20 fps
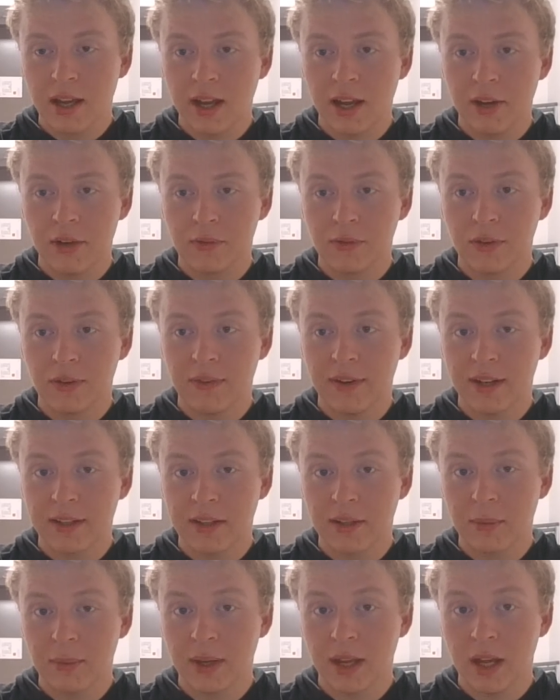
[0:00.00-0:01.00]
I know for a
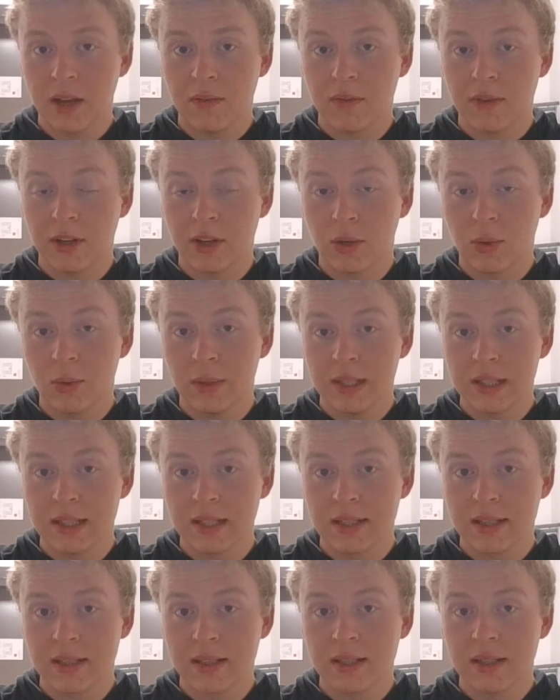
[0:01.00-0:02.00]
fact that we have a
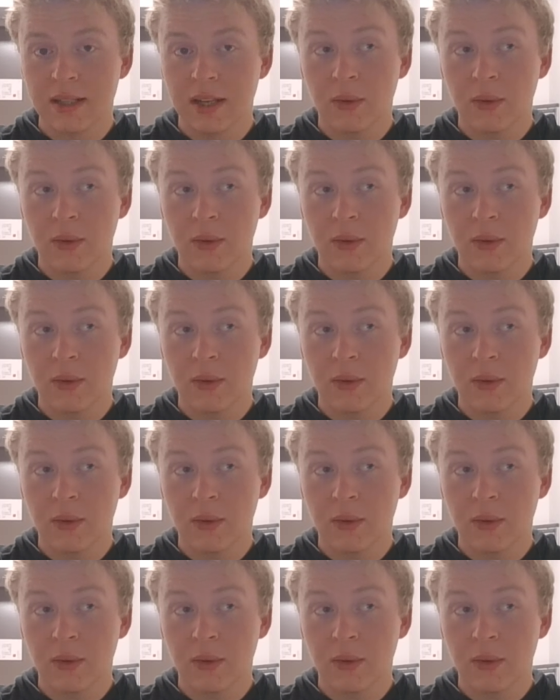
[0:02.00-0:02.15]
quiz,